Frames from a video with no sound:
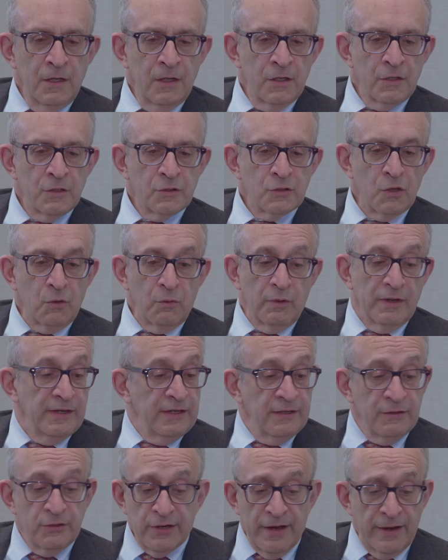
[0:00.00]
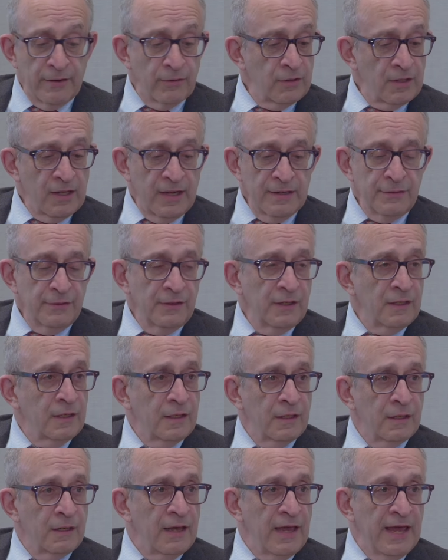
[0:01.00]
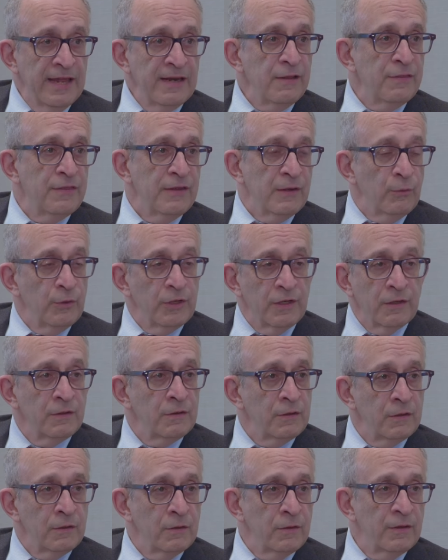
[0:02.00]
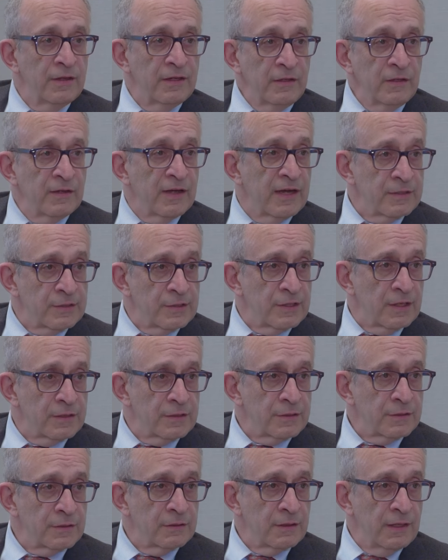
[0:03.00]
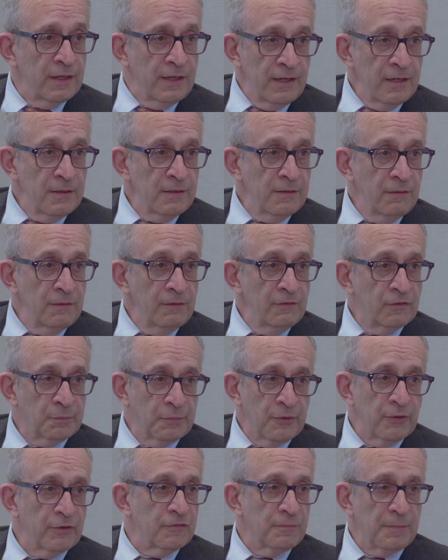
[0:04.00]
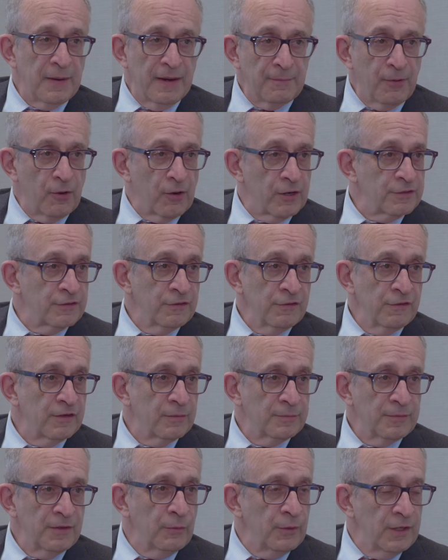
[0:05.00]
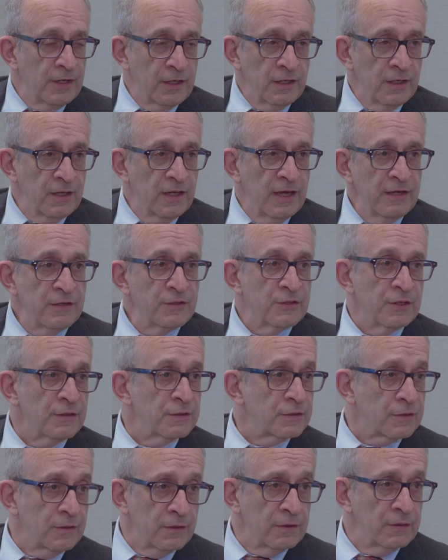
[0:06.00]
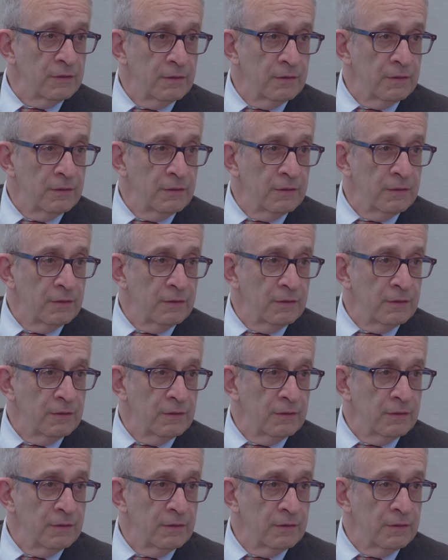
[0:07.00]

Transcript: So in general, I think anything we can do that unites us in any spirit of bipartisanship that we can engage in is good.